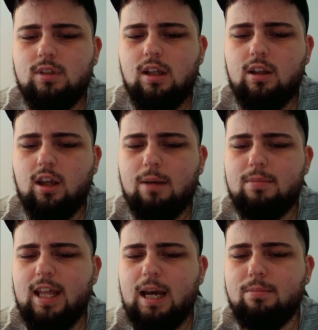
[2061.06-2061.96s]
It can't be
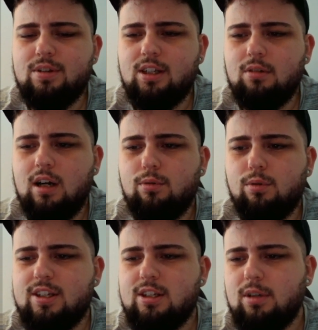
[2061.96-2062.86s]
the amber signal out of
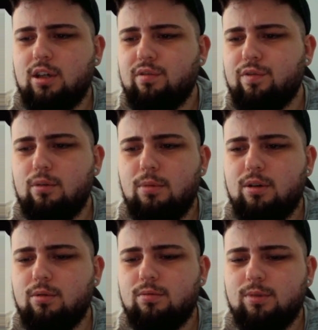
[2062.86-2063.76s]
order because it'd be going through the
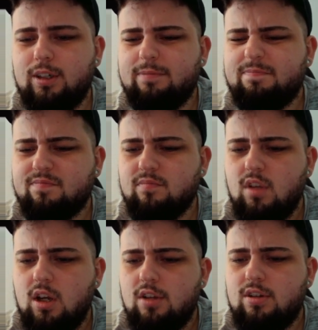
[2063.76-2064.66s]
middle, wouldn't
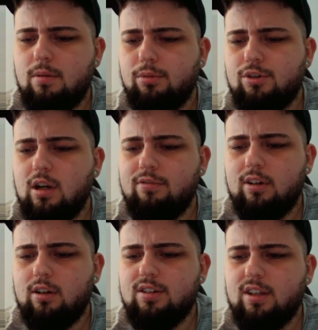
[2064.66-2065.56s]
it? Temporary traffic
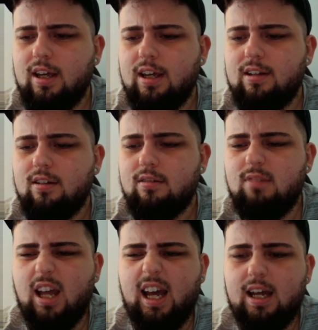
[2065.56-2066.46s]
lights ahead. Nah.